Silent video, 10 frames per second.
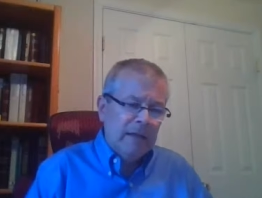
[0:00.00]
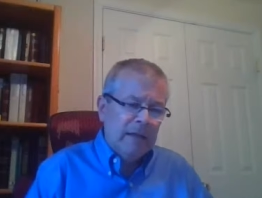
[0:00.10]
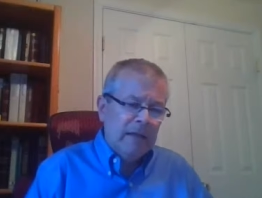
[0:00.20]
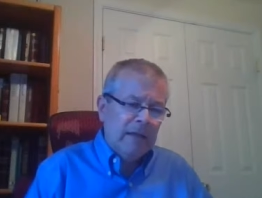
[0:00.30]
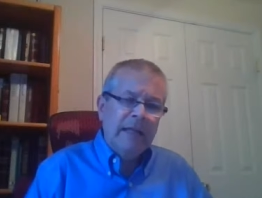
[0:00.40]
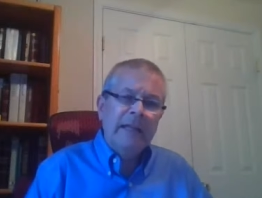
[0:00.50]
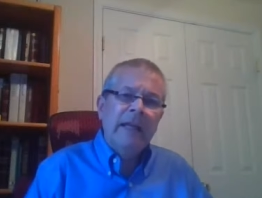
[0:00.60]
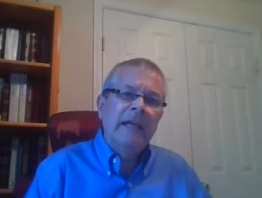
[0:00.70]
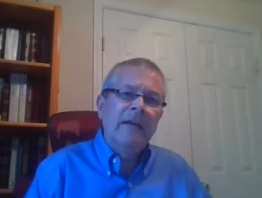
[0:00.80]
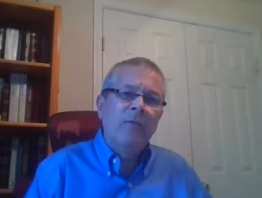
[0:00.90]
They
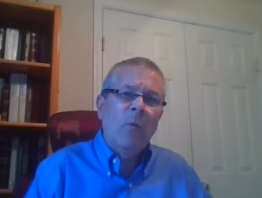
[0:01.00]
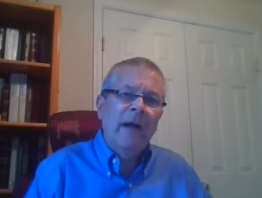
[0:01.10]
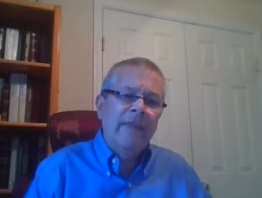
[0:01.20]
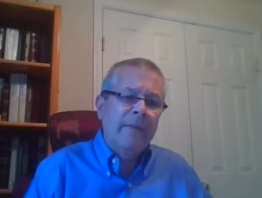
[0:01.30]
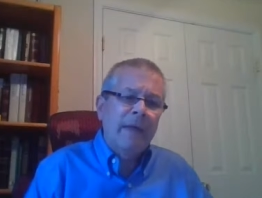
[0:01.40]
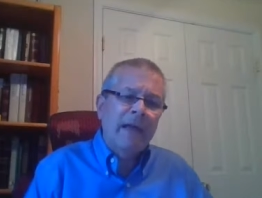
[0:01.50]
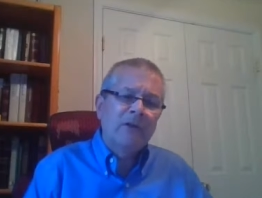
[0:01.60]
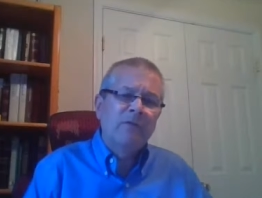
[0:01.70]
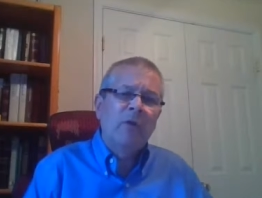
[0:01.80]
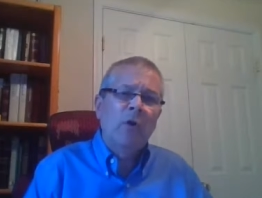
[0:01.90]
give way, they make
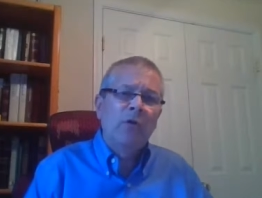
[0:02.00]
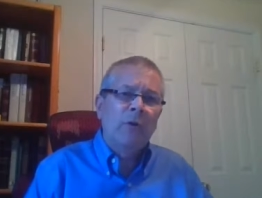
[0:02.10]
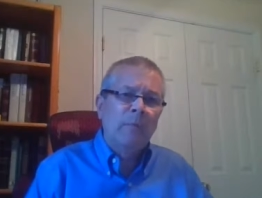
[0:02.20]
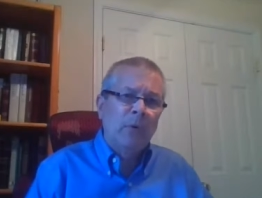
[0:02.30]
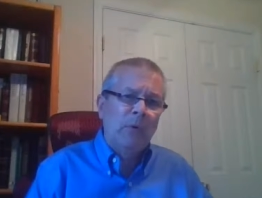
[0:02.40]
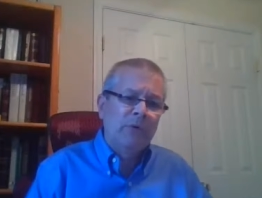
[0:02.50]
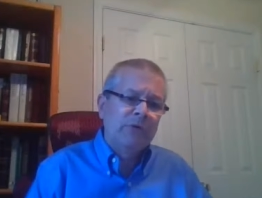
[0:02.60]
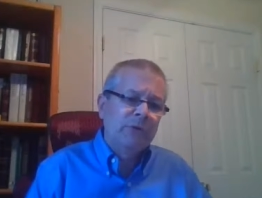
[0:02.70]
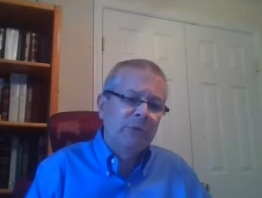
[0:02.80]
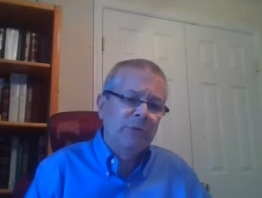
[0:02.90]
us vulnerable
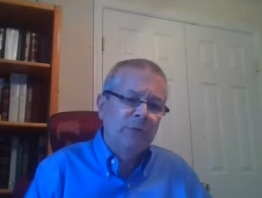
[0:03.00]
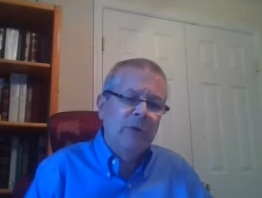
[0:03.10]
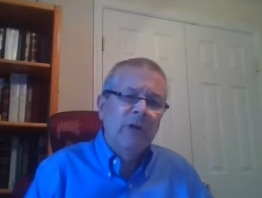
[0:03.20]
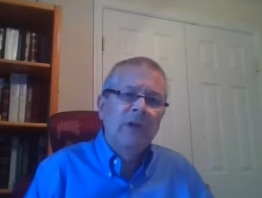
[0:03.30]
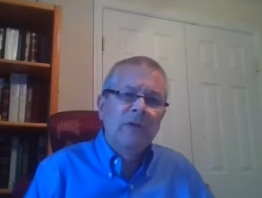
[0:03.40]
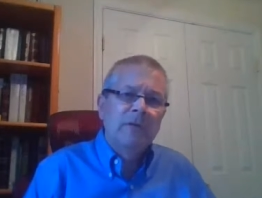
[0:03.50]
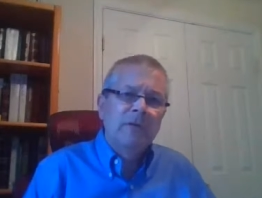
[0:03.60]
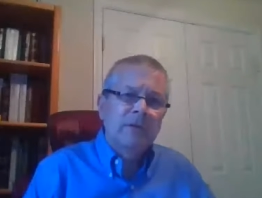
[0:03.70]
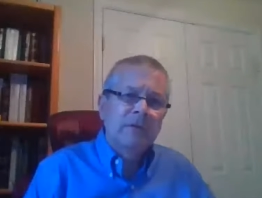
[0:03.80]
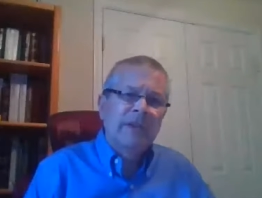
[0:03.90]
to
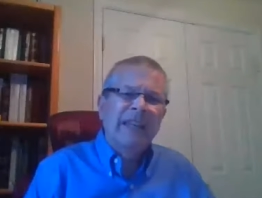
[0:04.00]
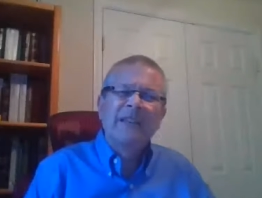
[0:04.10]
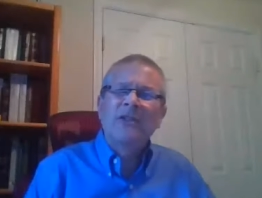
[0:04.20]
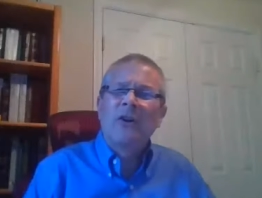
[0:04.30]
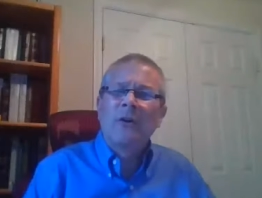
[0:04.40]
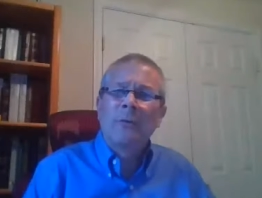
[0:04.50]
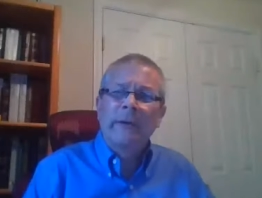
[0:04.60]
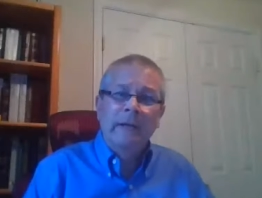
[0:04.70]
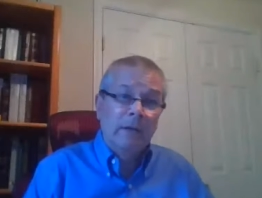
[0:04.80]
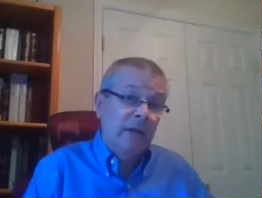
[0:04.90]
things that aren't
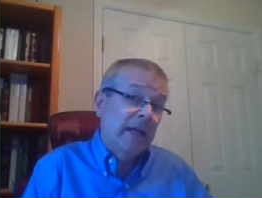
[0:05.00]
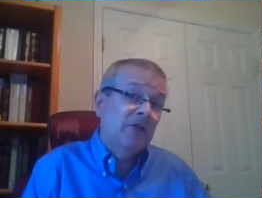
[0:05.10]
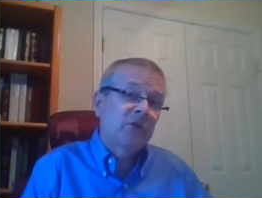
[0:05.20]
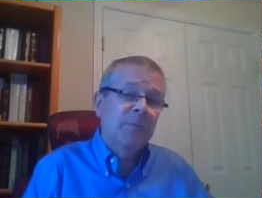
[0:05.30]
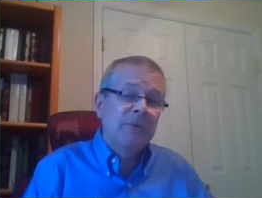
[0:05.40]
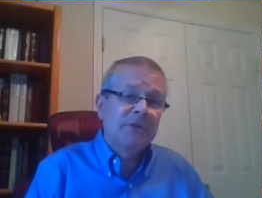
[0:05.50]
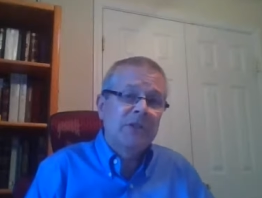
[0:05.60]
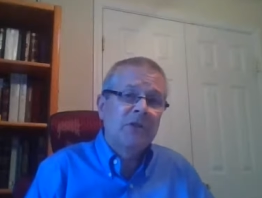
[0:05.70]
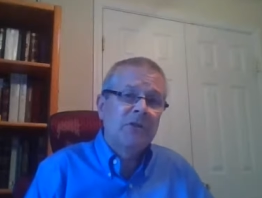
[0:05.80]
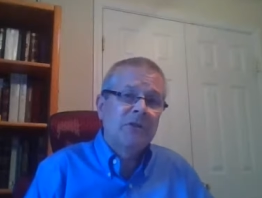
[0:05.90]
real, like
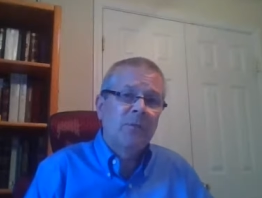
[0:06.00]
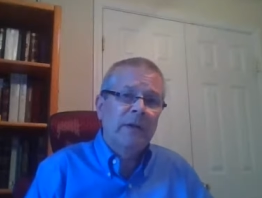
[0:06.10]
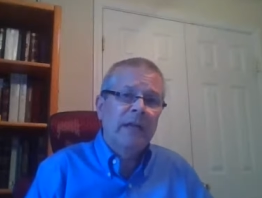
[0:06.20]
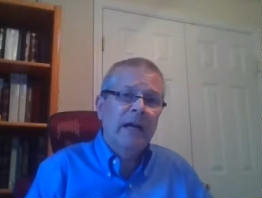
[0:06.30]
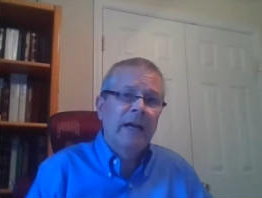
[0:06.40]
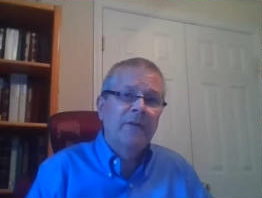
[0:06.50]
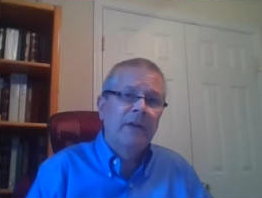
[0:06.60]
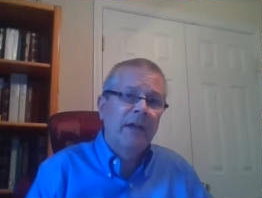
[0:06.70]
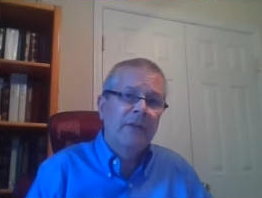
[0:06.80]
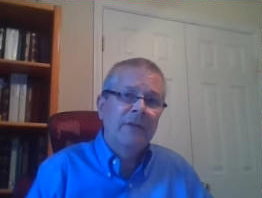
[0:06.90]
superstitions of one kind or
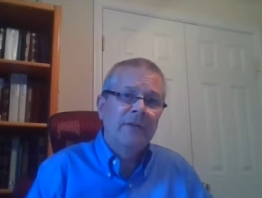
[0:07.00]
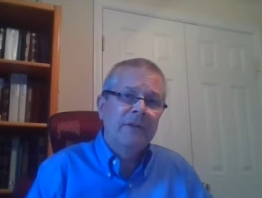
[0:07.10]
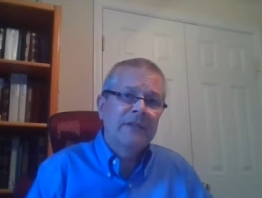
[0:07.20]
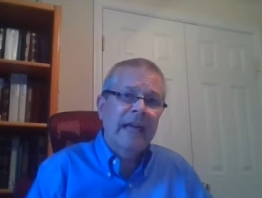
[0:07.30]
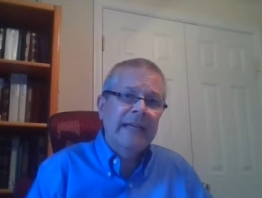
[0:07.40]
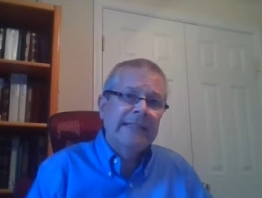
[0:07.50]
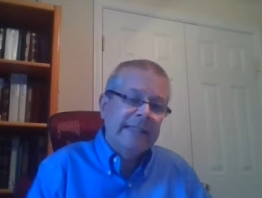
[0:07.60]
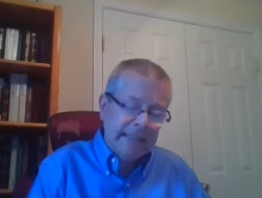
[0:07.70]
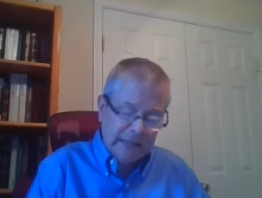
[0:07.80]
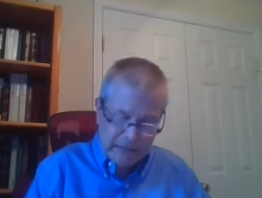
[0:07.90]
another, or this
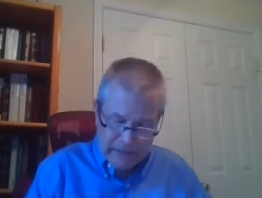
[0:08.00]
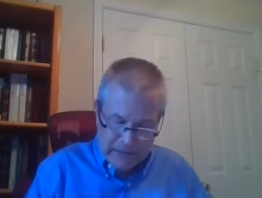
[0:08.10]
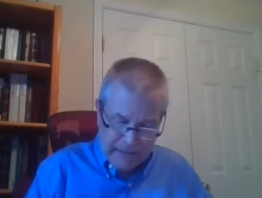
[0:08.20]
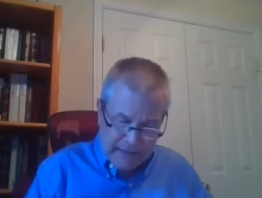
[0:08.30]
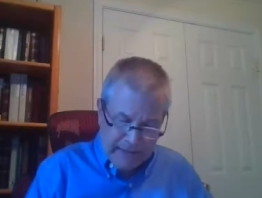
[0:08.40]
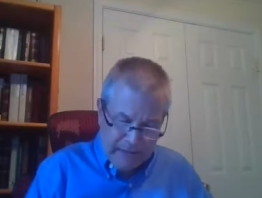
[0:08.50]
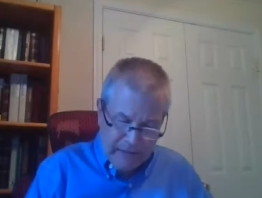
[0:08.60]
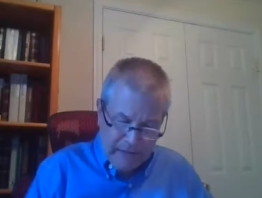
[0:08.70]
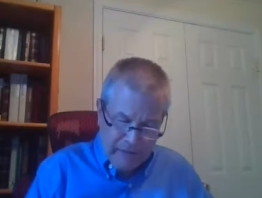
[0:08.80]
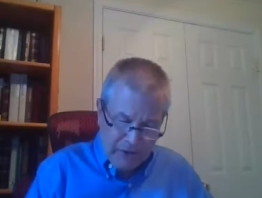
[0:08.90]
idea
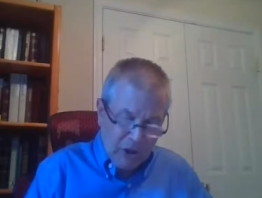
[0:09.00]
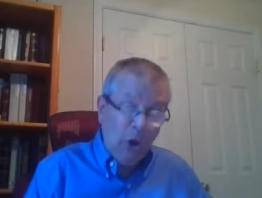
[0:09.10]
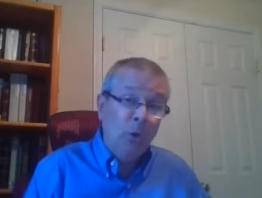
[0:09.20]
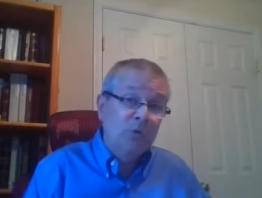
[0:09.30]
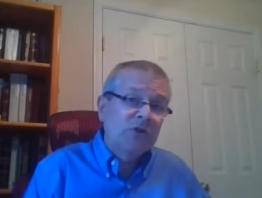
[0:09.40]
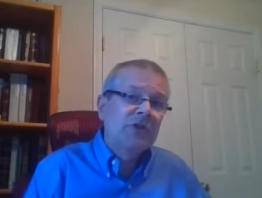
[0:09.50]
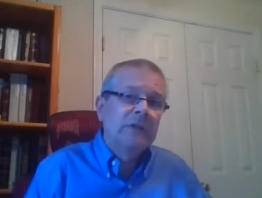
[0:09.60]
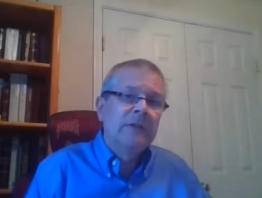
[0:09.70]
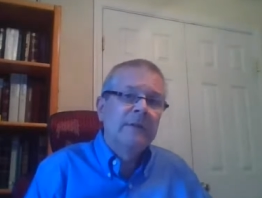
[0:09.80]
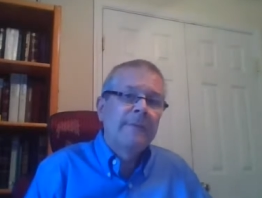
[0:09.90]
of a ghost
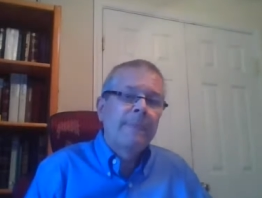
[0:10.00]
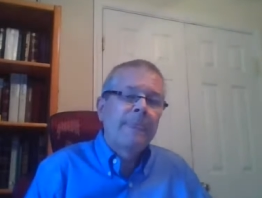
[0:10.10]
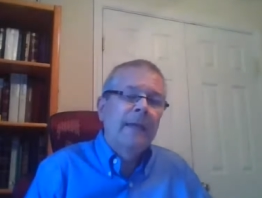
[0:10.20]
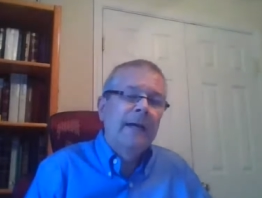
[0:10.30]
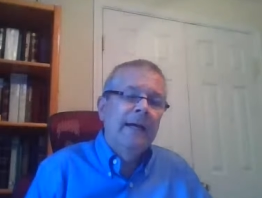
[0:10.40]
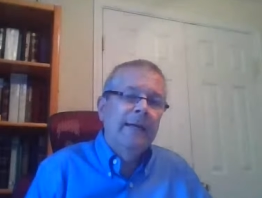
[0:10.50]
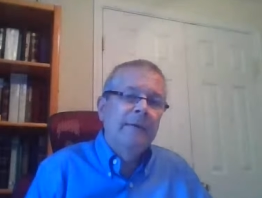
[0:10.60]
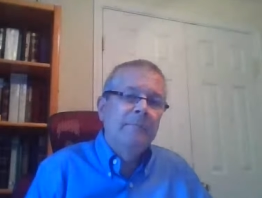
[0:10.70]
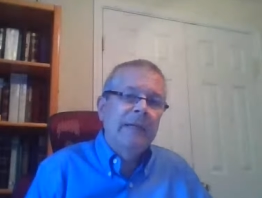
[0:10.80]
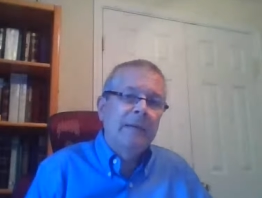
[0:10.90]

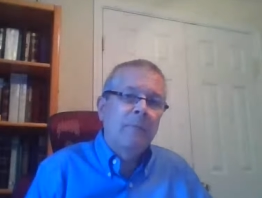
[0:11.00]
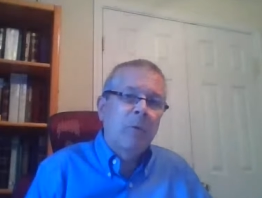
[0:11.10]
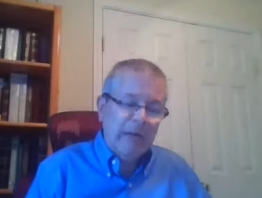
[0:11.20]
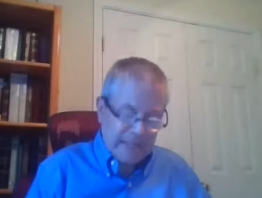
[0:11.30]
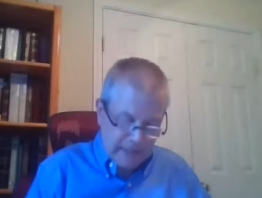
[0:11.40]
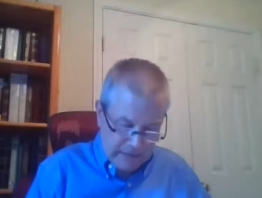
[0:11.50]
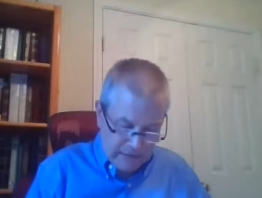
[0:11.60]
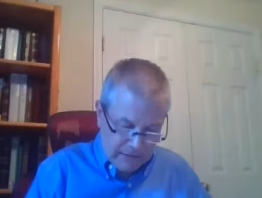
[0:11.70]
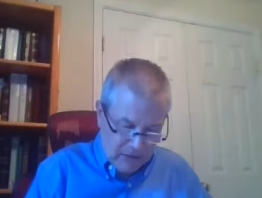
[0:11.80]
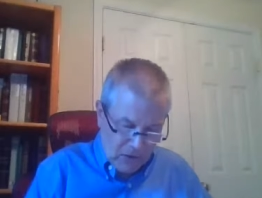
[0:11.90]
being present
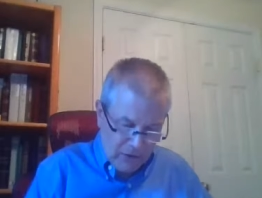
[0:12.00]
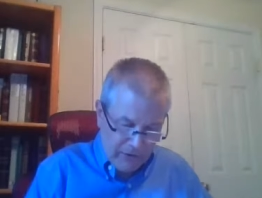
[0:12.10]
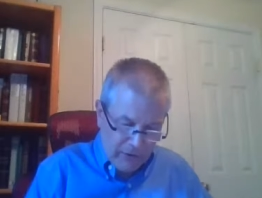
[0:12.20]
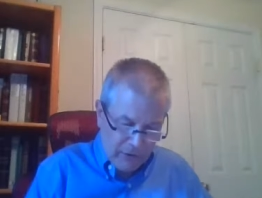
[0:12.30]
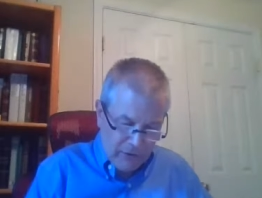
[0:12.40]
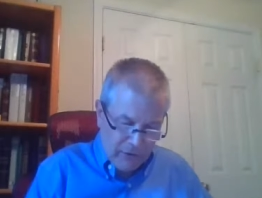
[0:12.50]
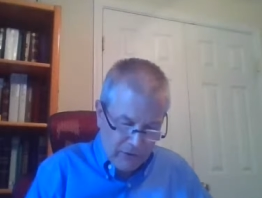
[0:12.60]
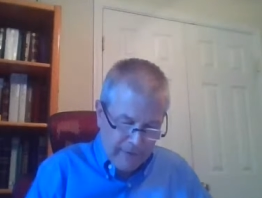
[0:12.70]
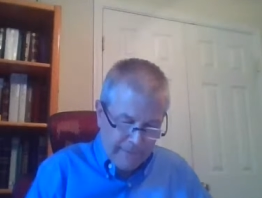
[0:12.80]
on the earth.